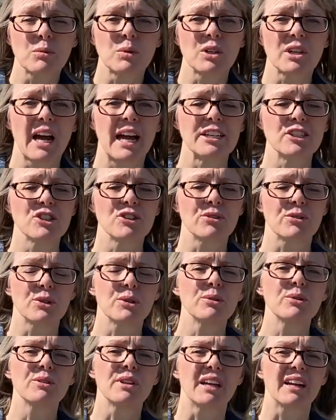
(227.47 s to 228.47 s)
will guide you
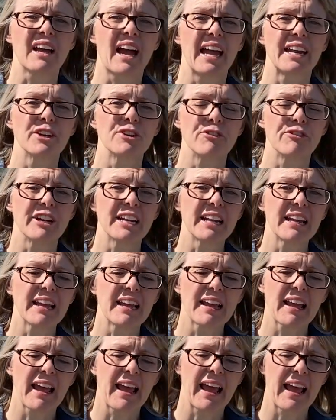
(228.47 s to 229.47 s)
through the guided
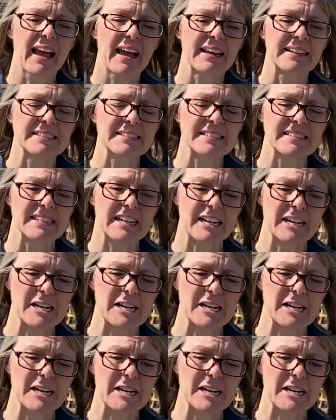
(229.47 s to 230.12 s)
reading, and